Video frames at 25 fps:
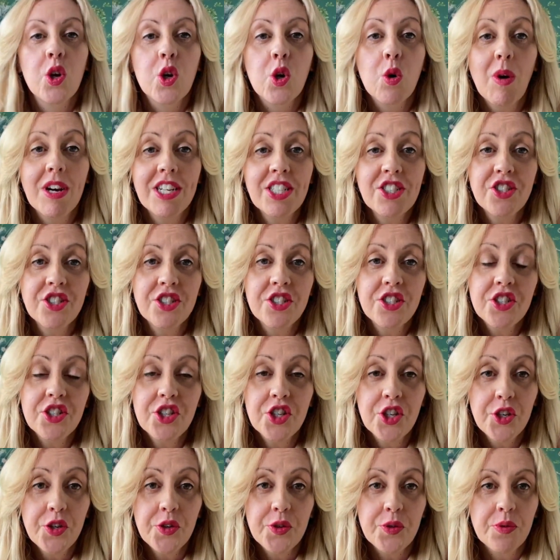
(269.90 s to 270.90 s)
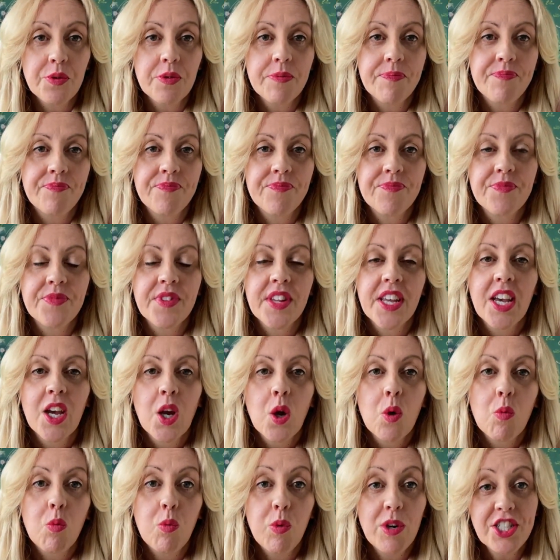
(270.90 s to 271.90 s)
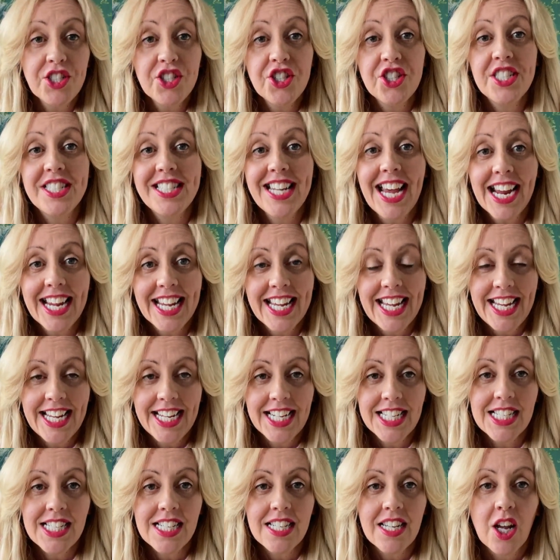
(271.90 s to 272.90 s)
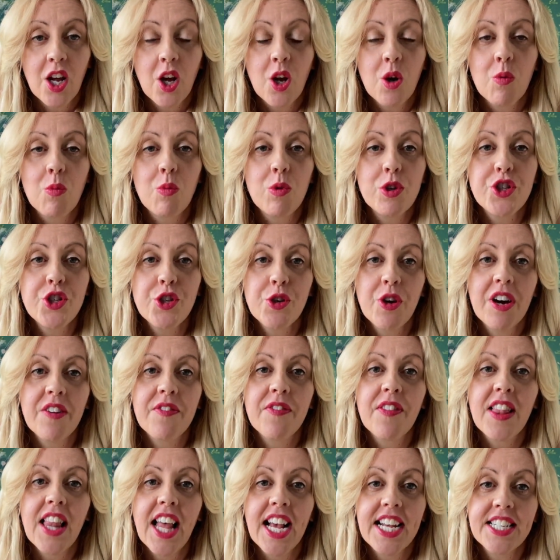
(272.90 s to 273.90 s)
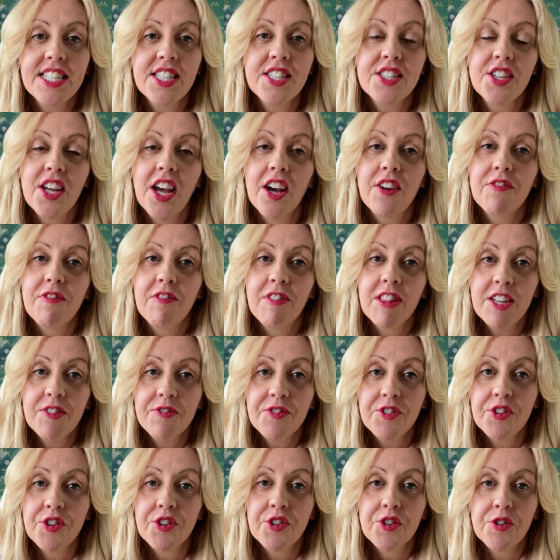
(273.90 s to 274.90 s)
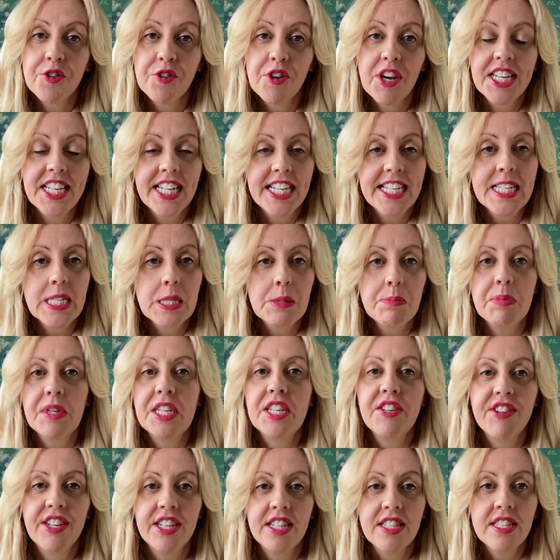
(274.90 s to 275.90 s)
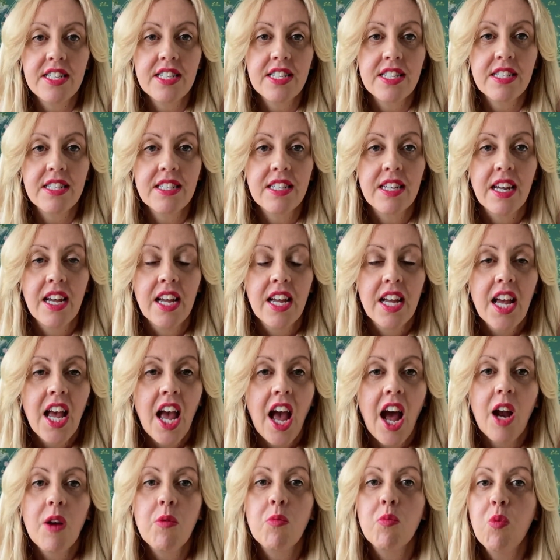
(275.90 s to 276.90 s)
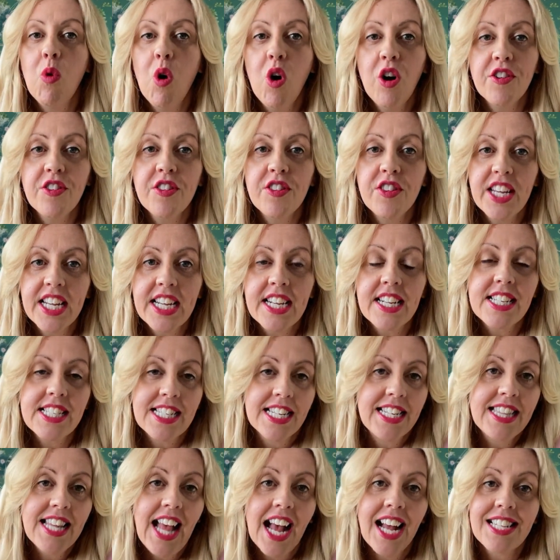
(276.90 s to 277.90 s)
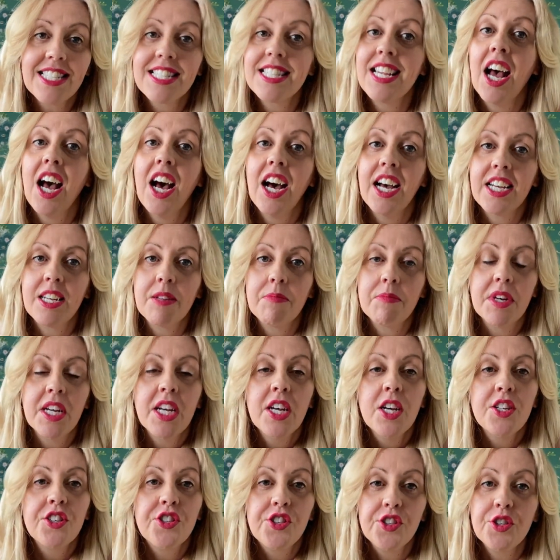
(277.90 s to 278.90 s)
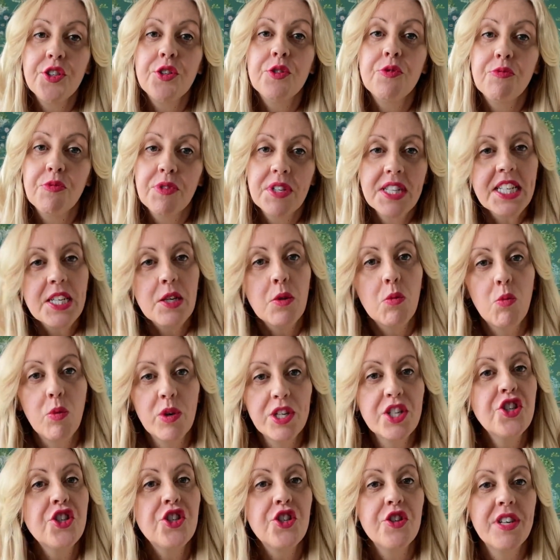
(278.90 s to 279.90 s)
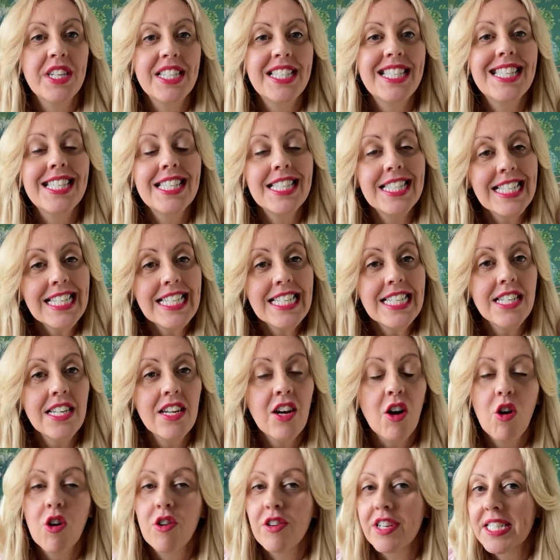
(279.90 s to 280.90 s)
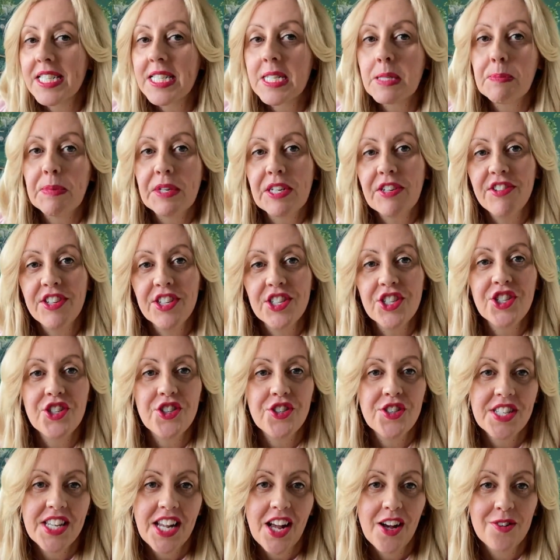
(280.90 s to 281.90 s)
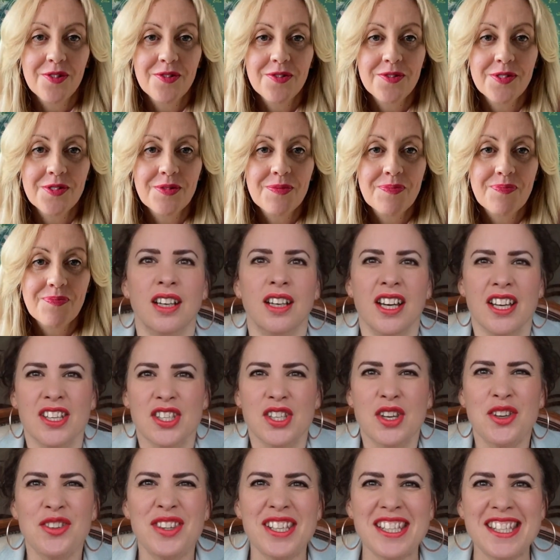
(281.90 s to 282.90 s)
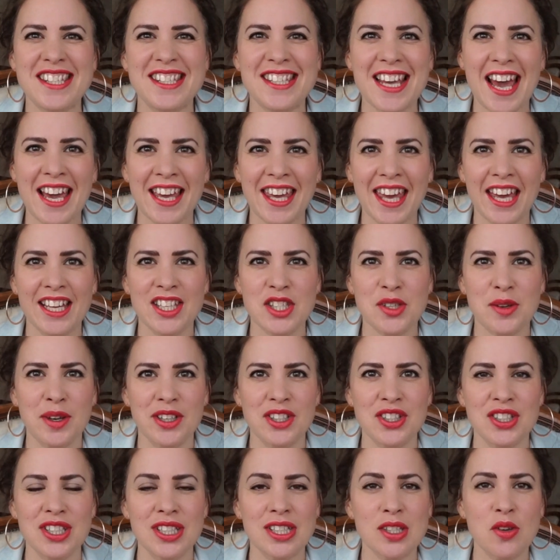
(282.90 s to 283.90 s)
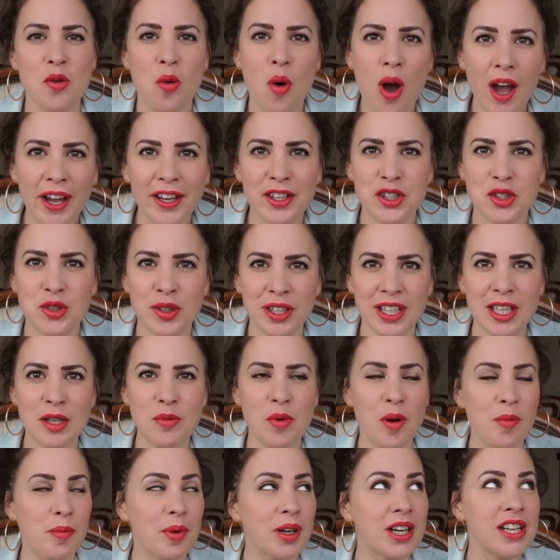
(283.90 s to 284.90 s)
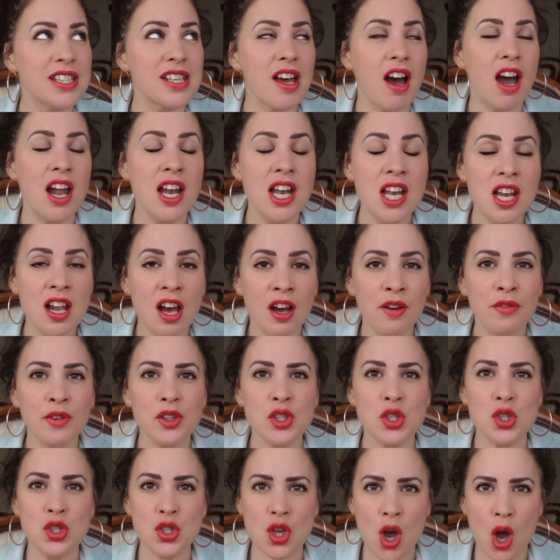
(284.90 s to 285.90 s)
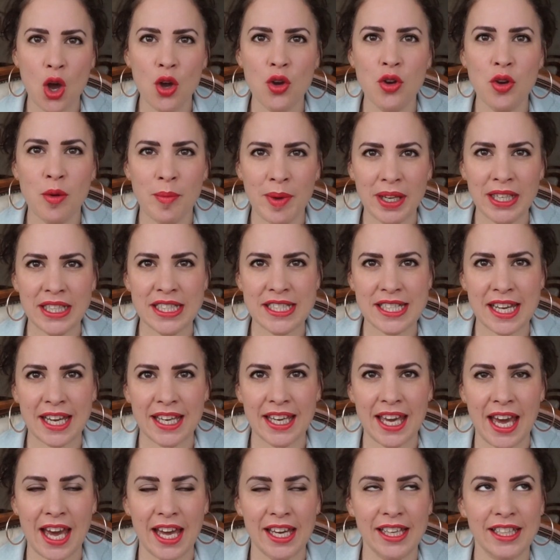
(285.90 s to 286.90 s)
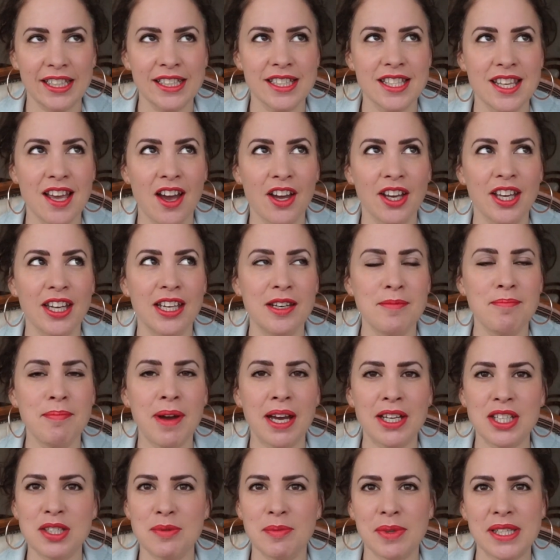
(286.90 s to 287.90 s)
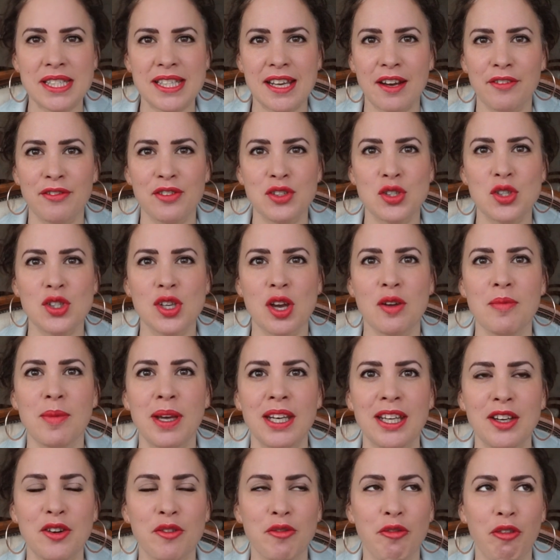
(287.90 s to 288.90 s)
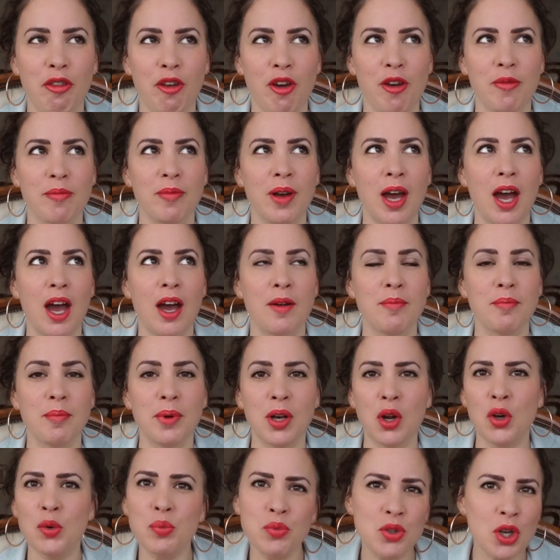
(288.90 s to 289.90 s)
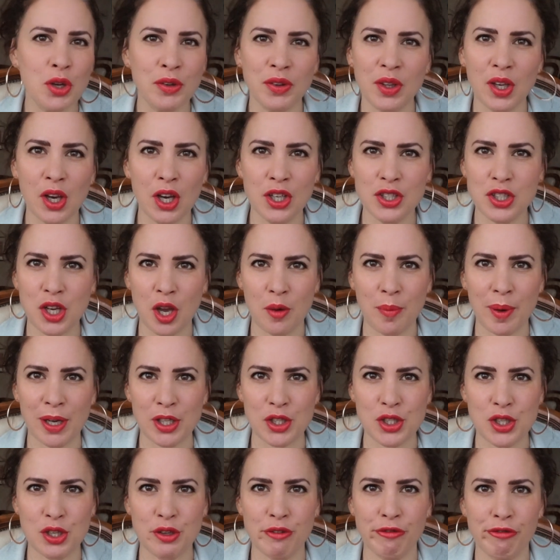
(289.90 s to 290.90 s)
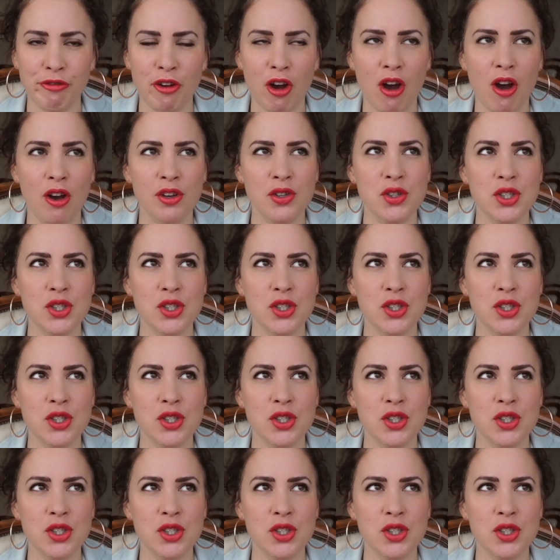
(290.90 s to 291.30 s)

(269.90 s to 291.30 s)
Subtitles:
Question 2, which decade would you have liked to have lived through and experienced? And what things in that time do you really wish you had seen or experienced yourself? So this decades question is quite a tricky one because I love so many decades. I can imagine myself in so many of them, but I don't think I'd go back too far.